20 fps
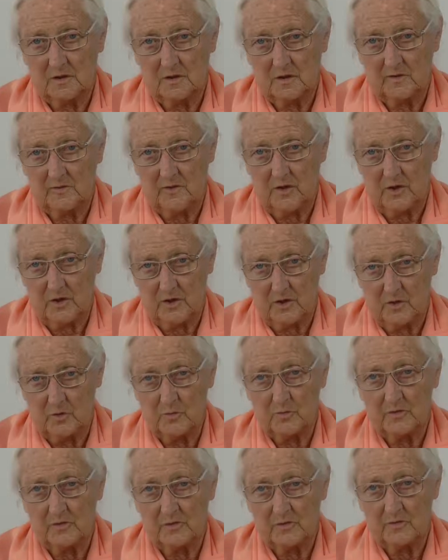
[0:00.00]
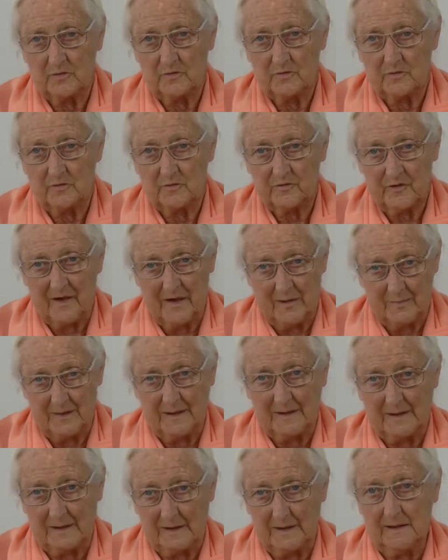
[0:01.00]
of our human
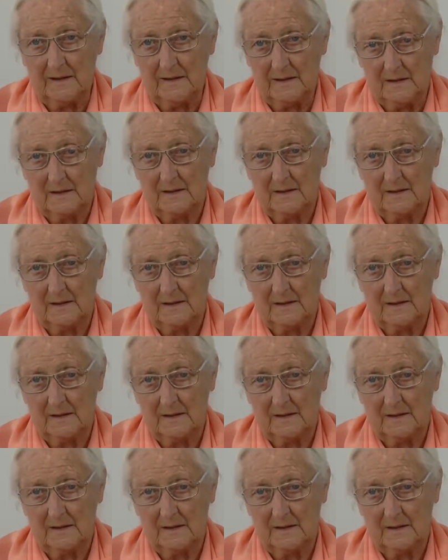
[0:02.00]
family